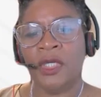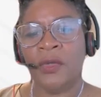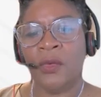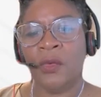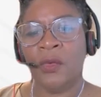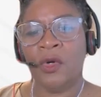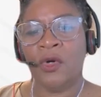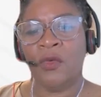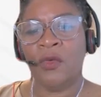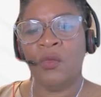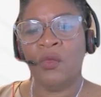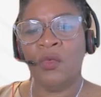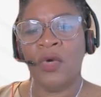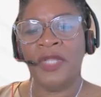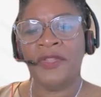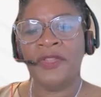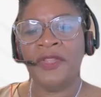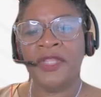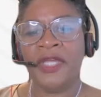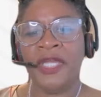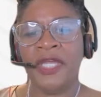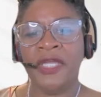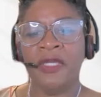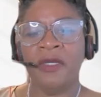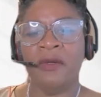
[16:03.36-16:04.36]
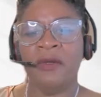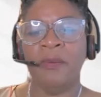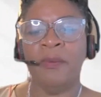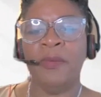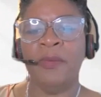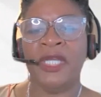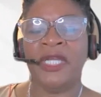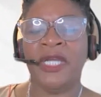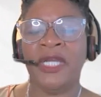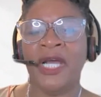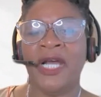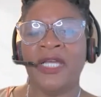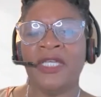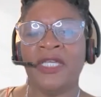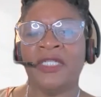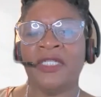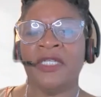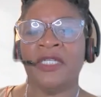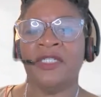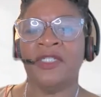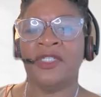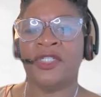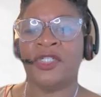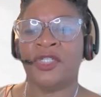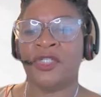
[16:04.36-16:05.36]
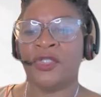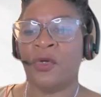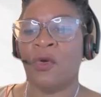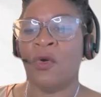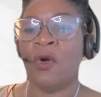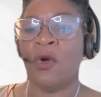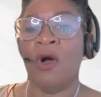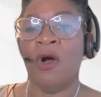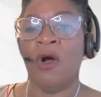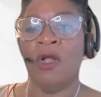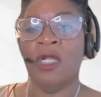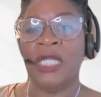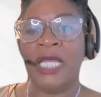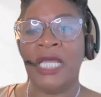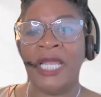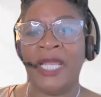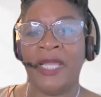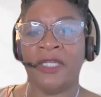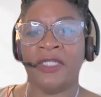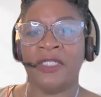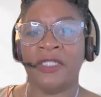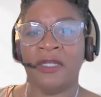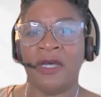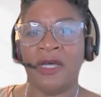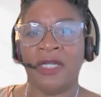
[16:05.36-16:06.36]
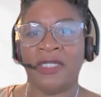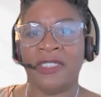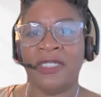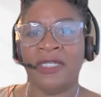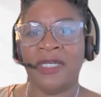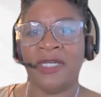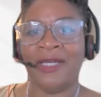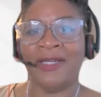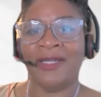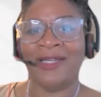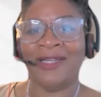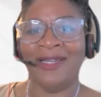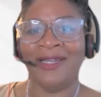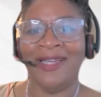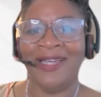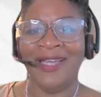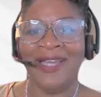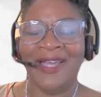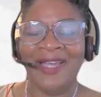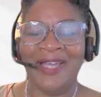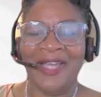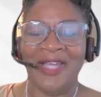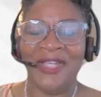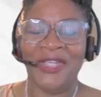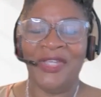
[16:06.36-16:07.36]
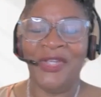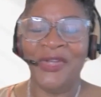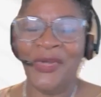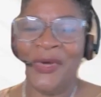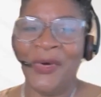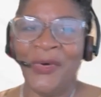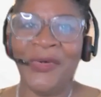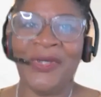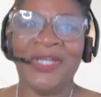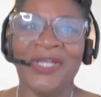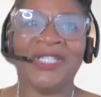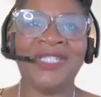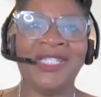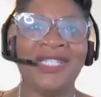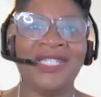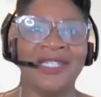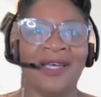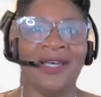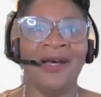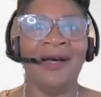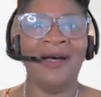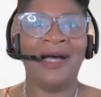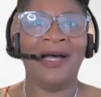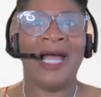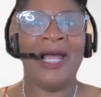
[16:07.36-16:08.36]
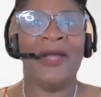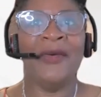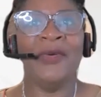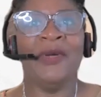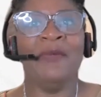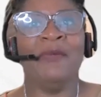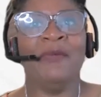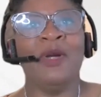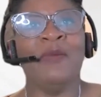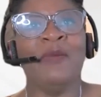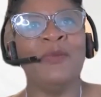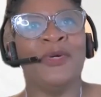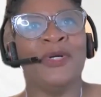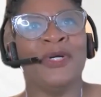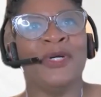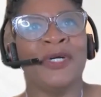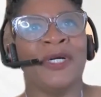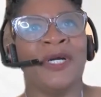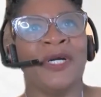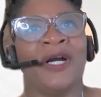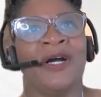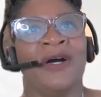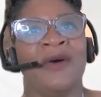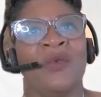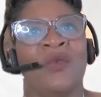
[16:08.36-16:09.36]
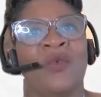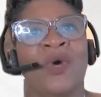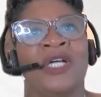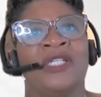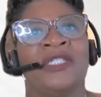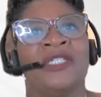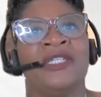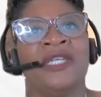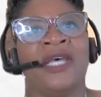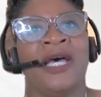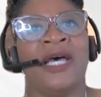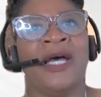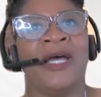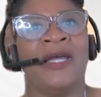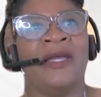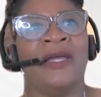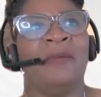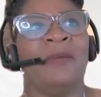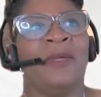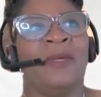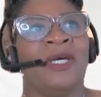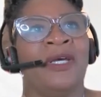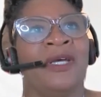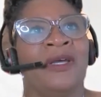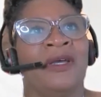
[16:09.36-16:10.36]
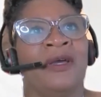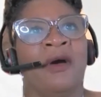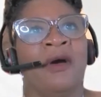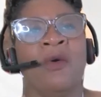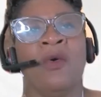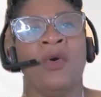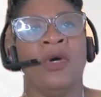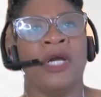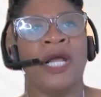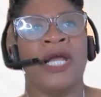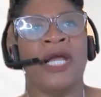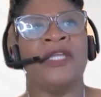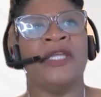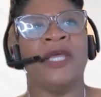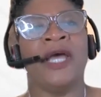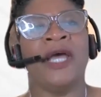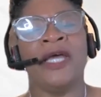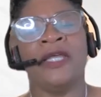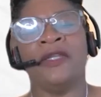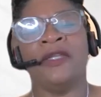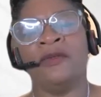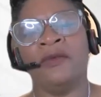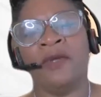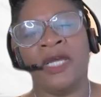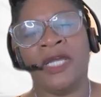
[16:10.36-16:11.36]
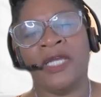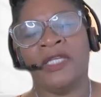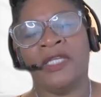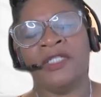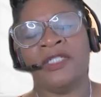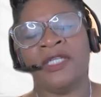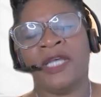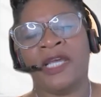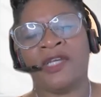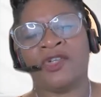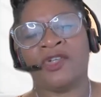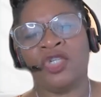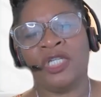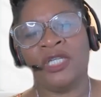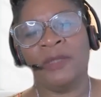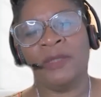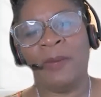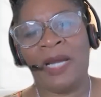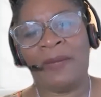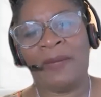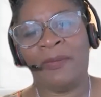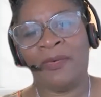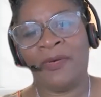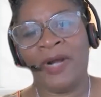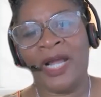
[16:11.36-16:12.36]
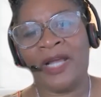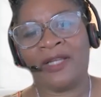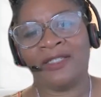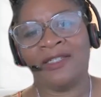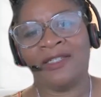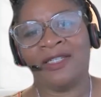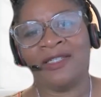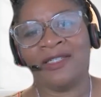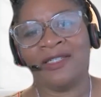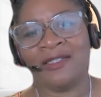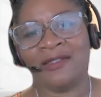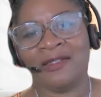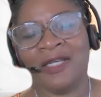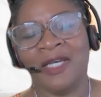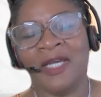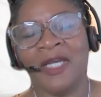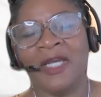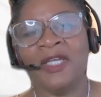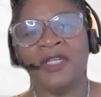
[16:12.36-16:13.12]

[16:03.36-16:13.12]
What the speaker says: Well, one thing, because it's so all hands on deck, I remember one time, or it's actually my practice.